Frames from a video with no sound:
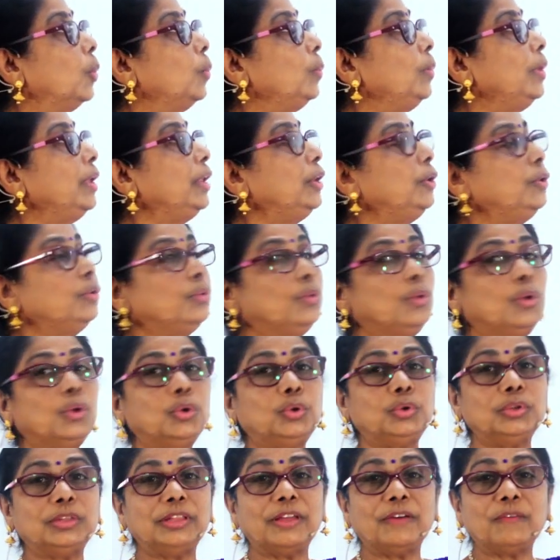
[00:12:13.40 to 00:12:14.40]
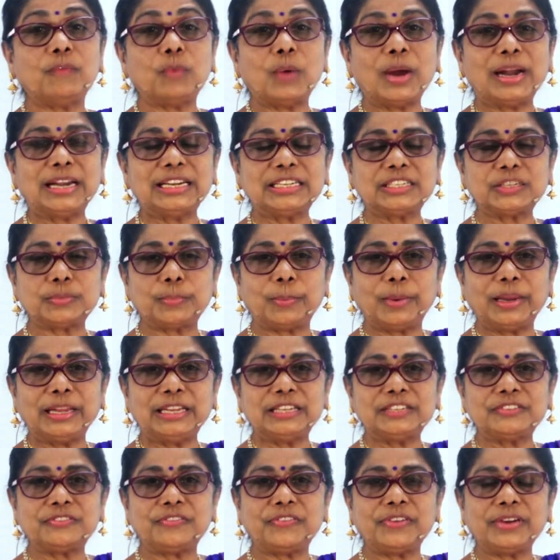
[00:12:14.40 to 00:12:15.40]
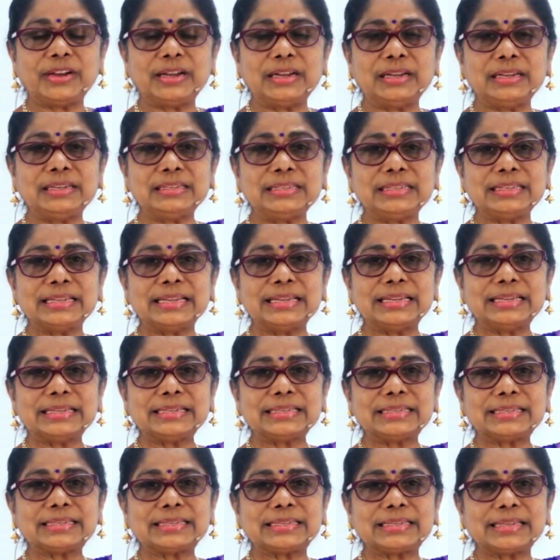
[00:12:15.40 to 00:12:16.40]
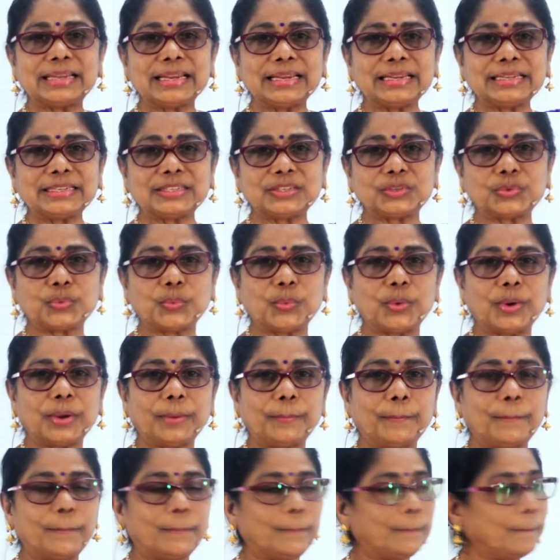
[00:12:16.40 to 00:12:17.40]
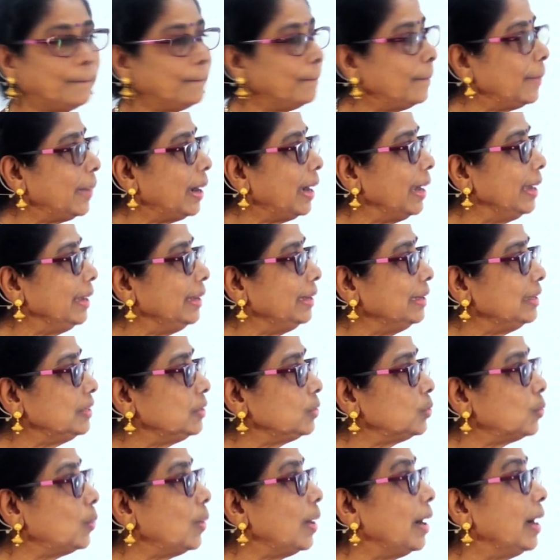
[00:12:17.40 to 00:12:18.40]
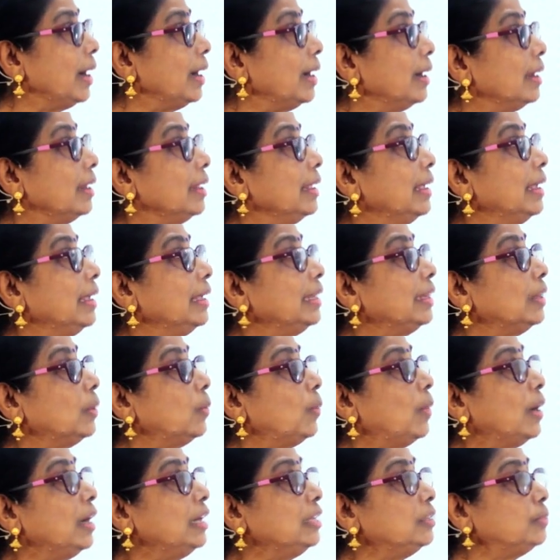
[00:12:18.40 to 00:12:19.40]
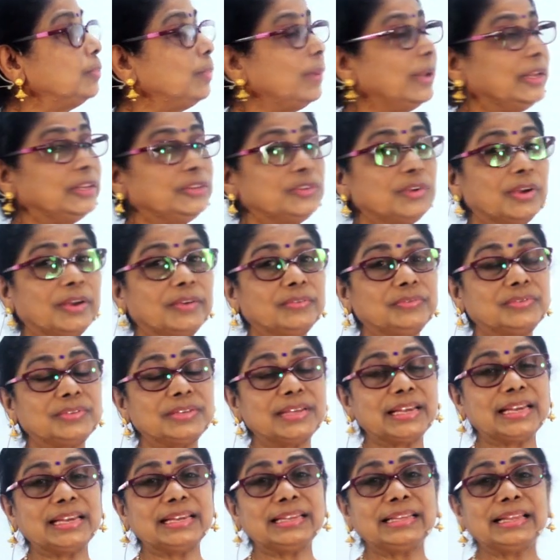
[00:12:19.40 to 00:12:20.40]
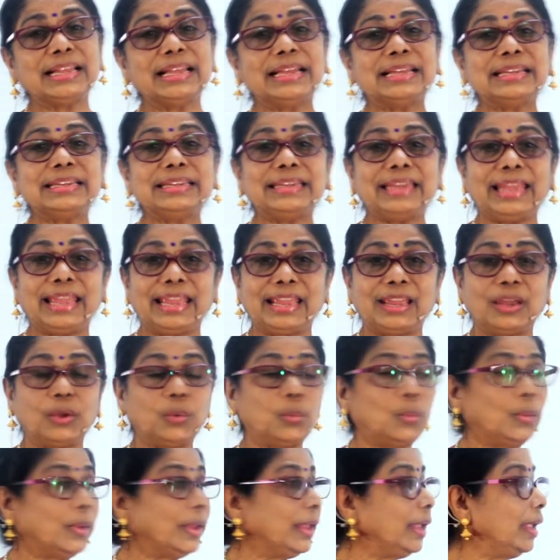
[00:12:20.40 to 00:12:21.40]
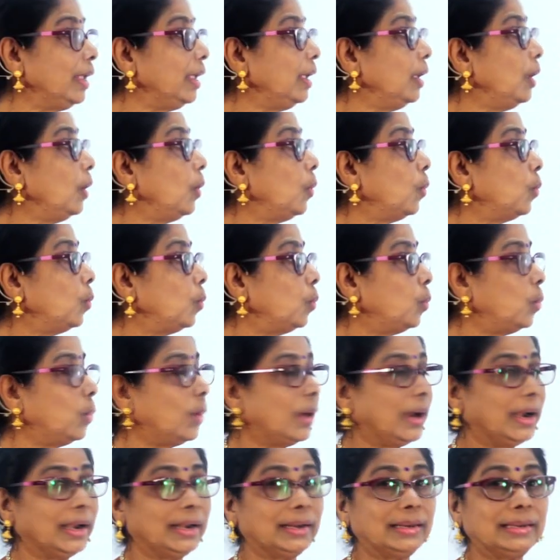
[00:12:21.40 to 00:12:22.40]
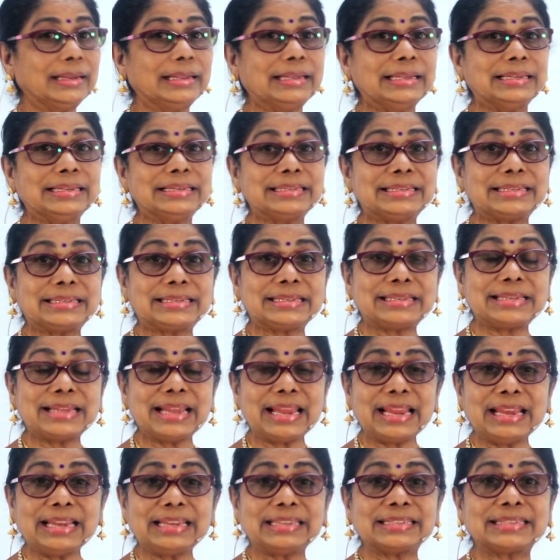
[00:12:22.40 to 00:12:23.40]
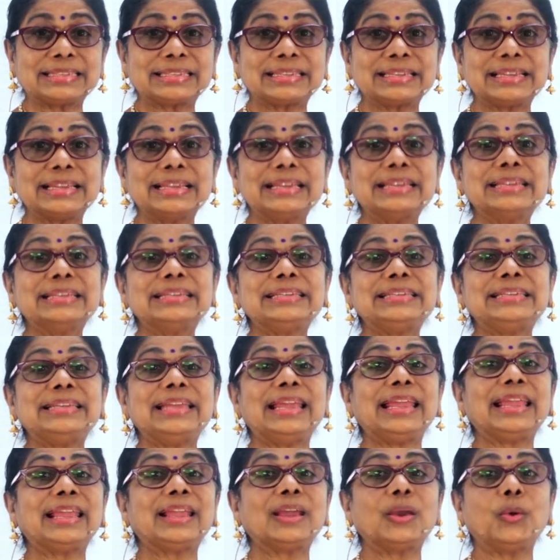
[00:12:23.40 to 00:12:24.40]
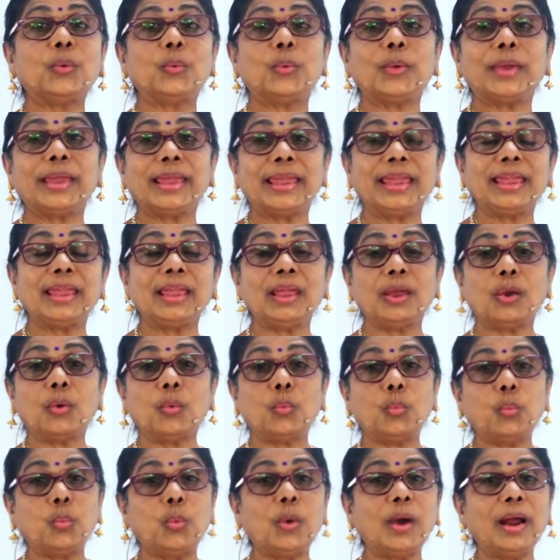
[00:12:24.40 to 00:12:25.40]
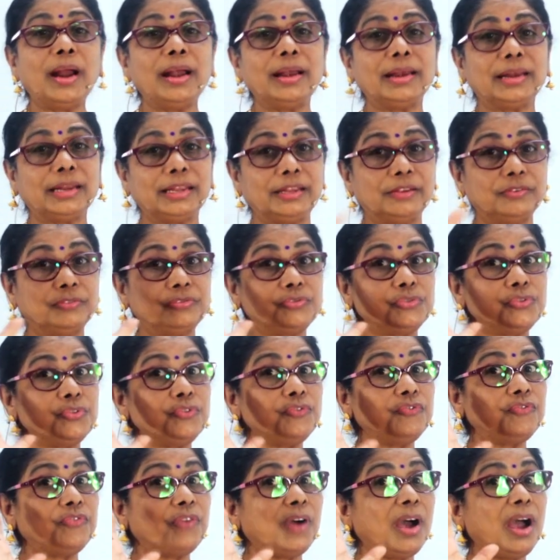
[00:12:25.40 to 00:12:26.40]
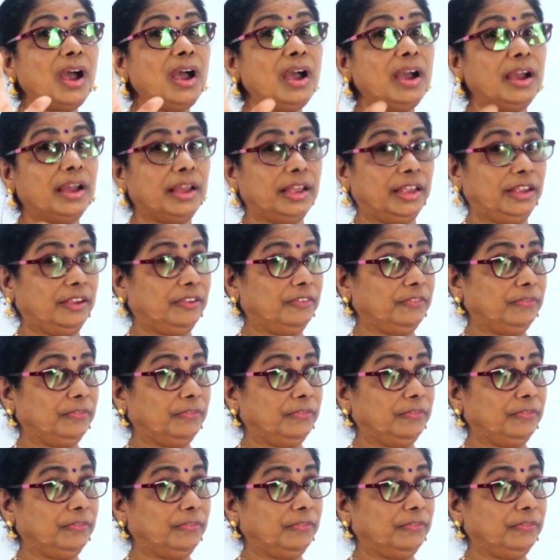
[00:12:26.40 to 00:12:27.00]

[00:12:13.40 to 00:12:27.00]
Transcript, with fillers: We go to the ones place first. 6 one, minus 1. The ones place you have 6. Take away 1. 6. Take away 1 gives you 5.